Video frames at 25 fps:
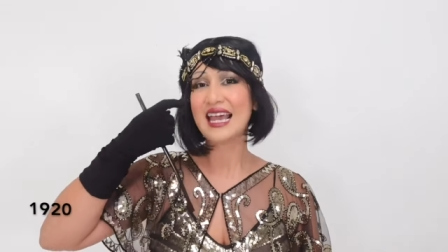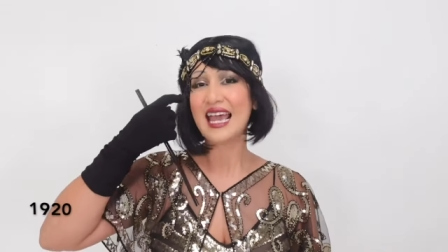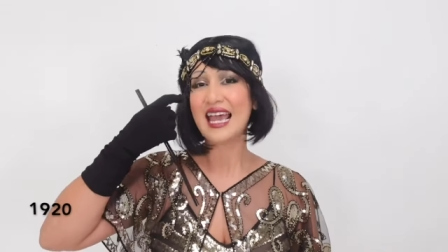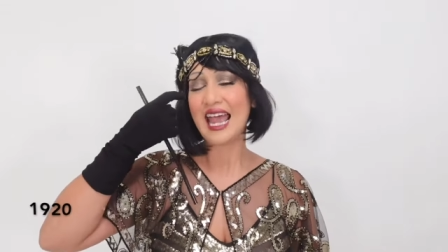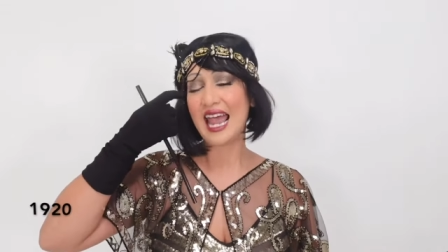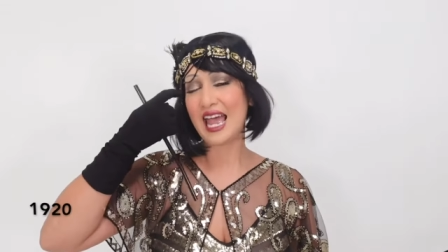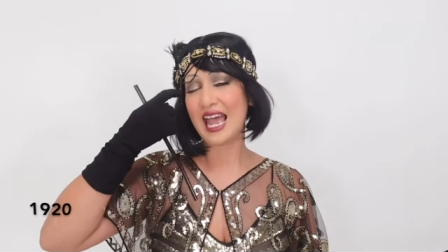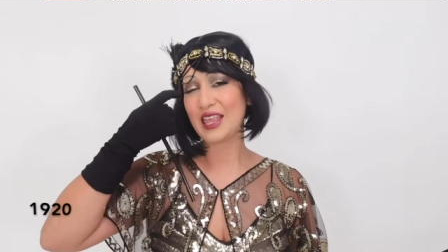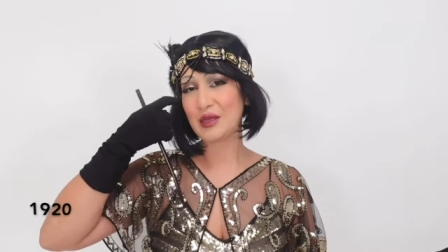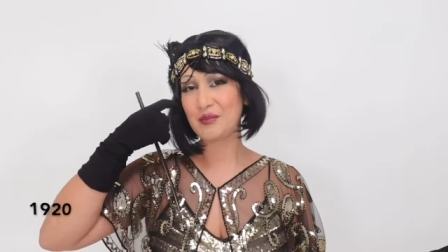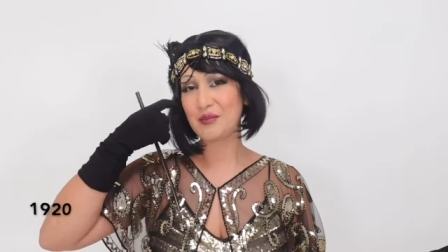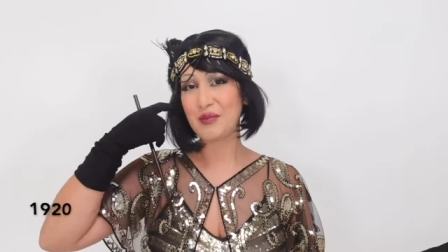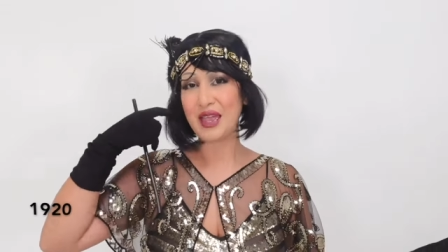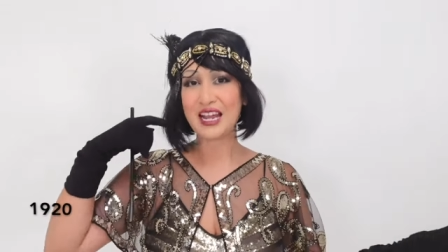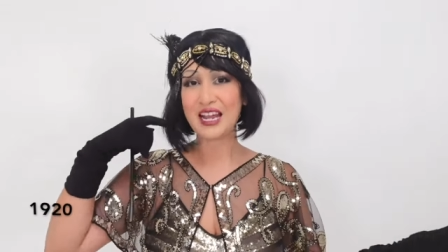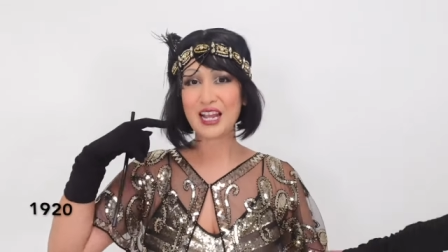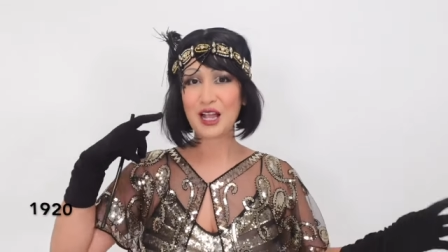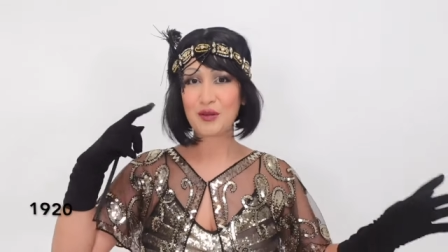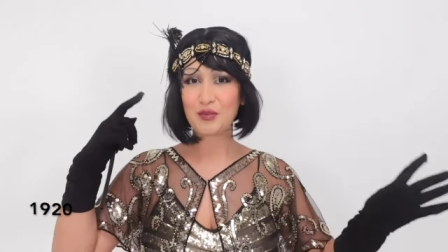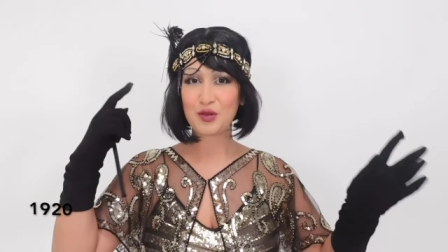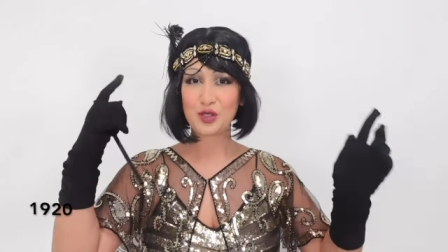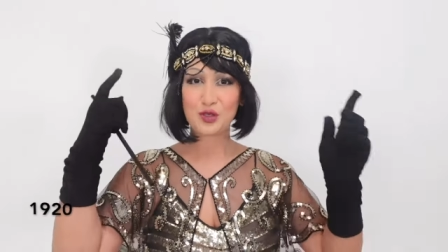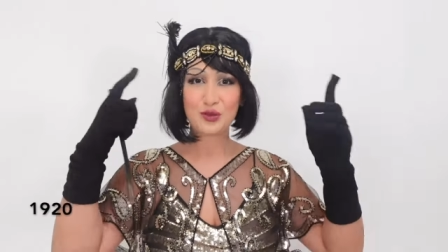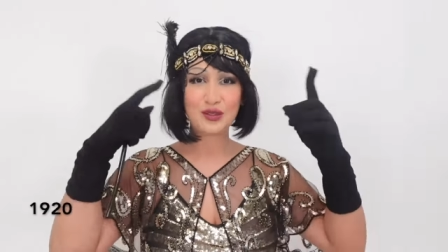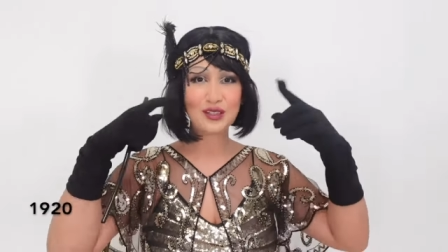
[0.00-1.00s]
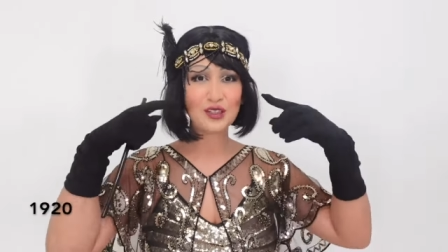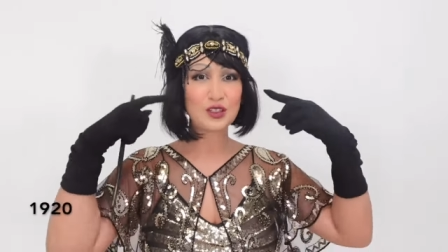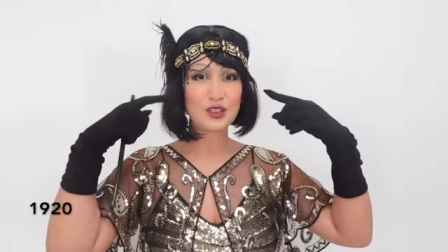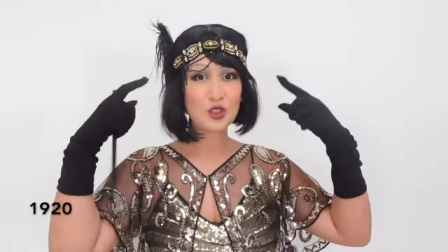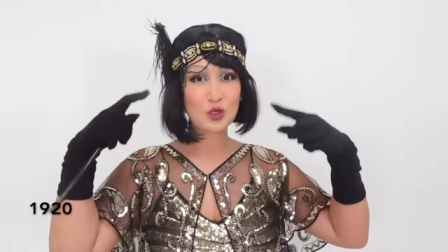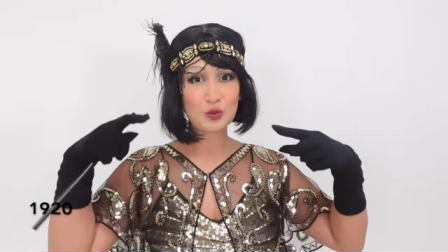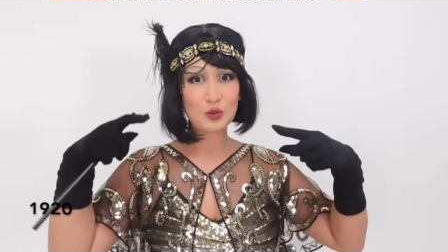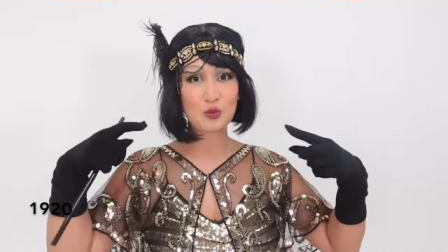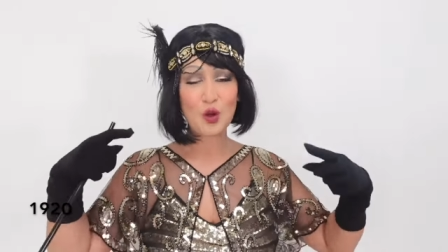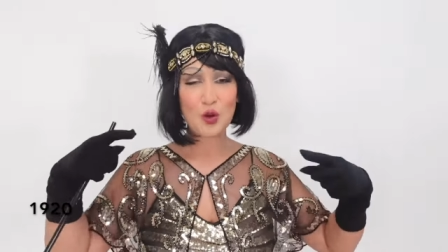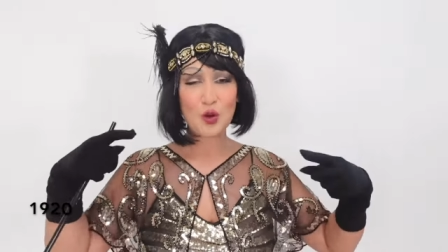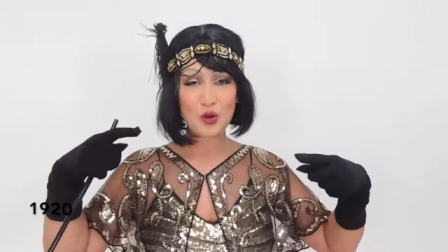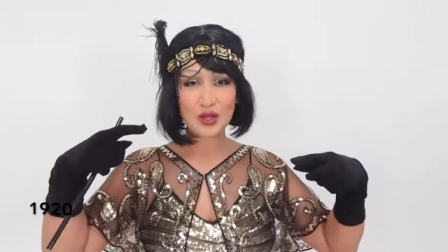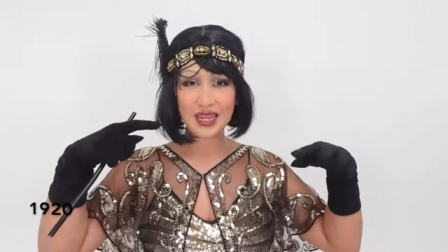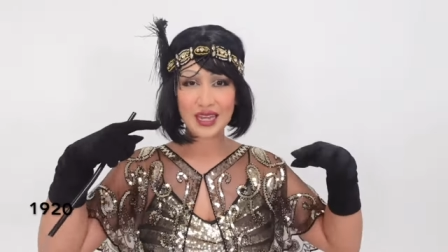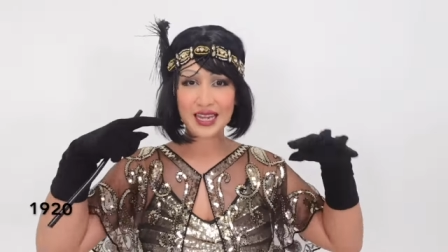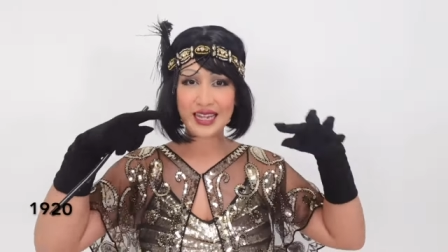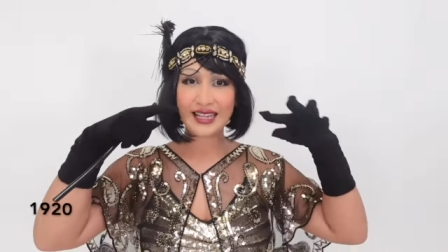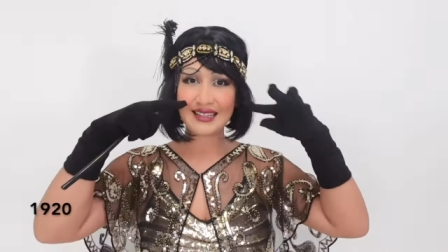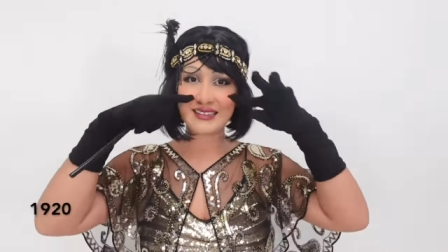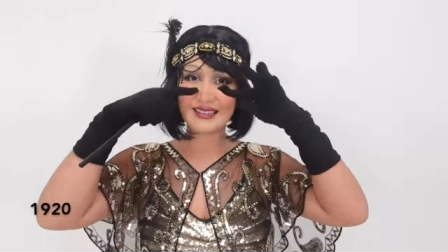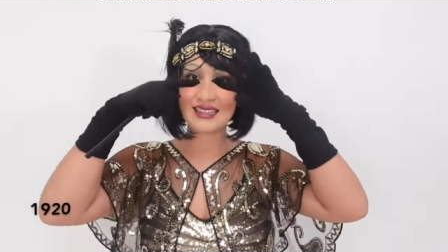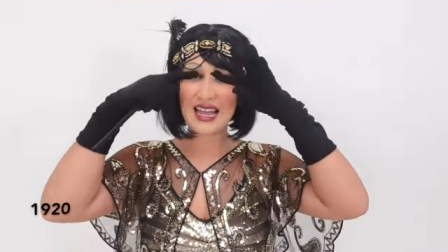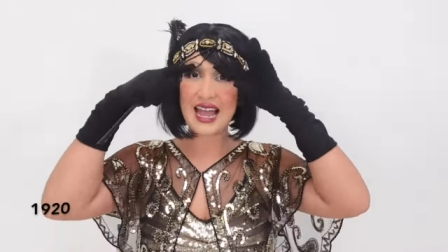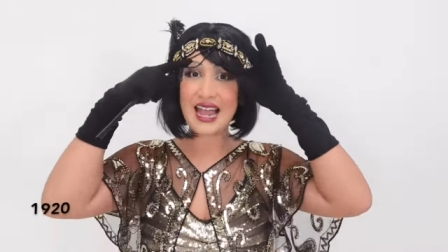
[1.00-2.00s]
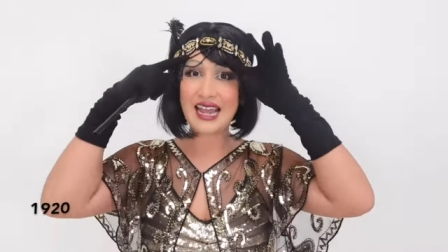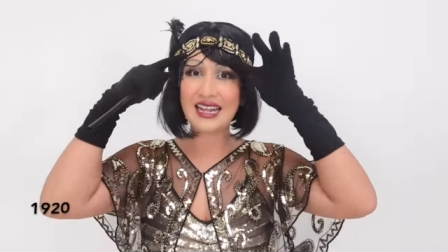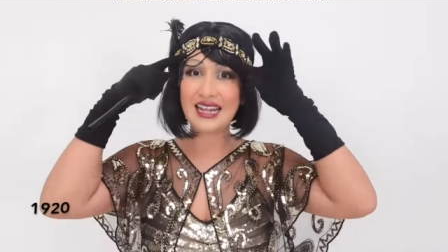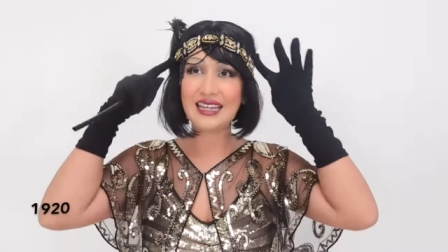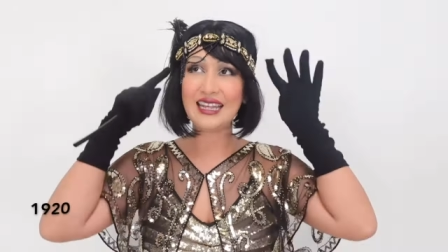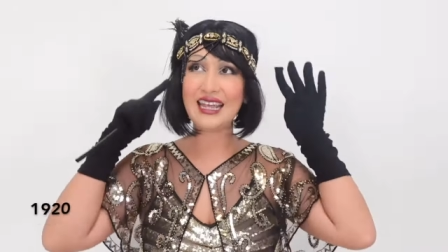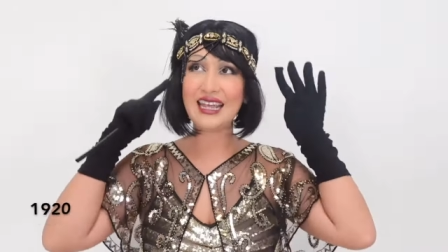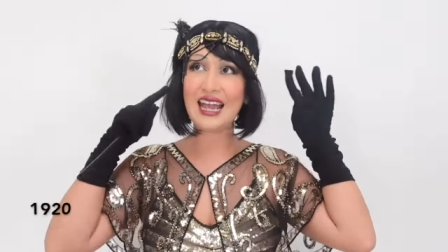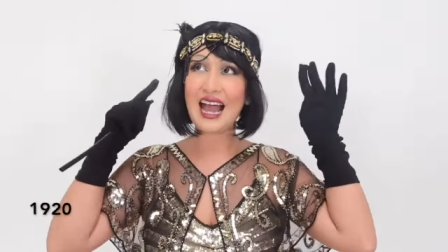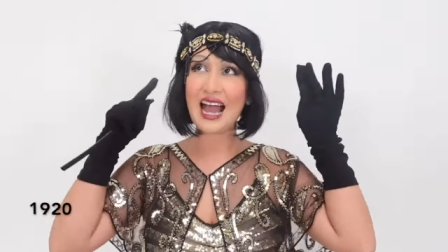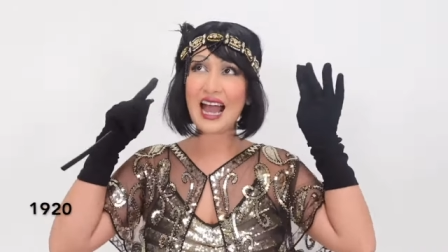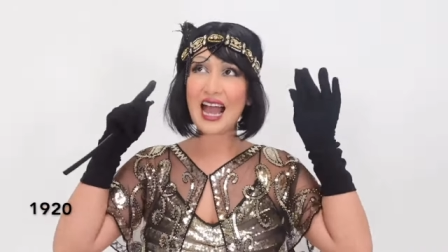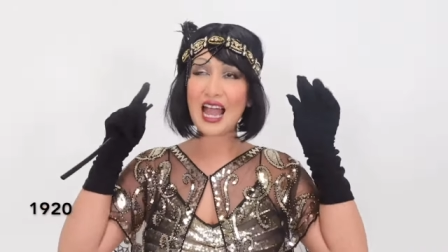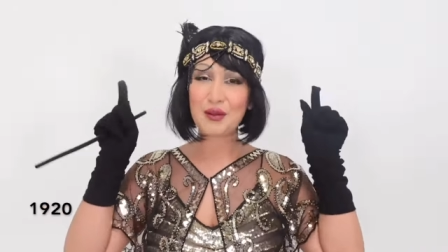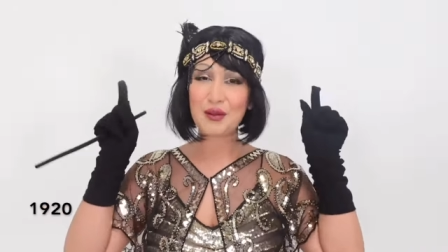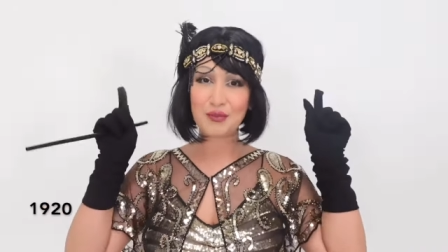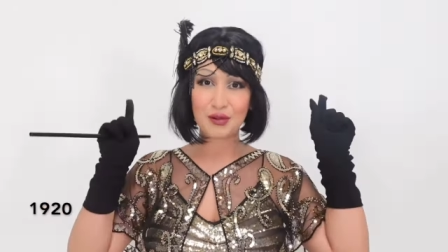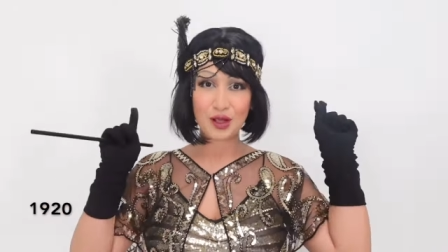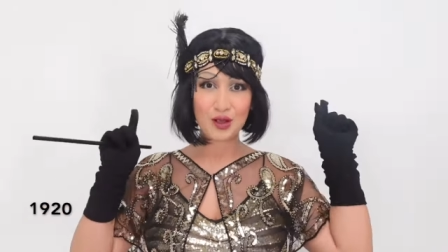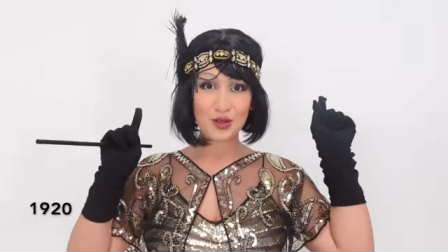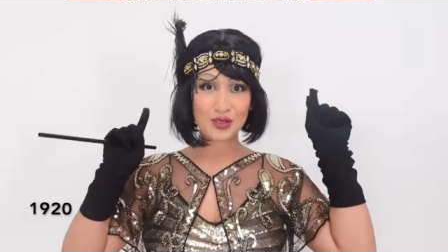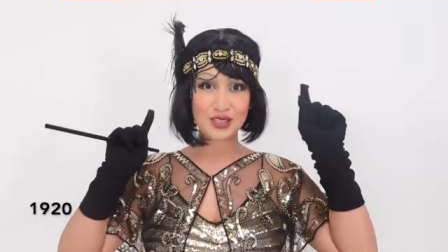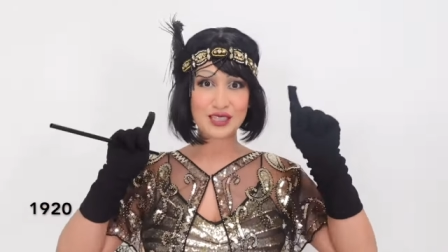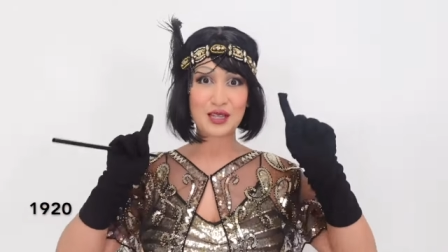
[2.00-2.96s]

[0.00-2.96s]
and the makeup is real smoky, tiny eyebrows,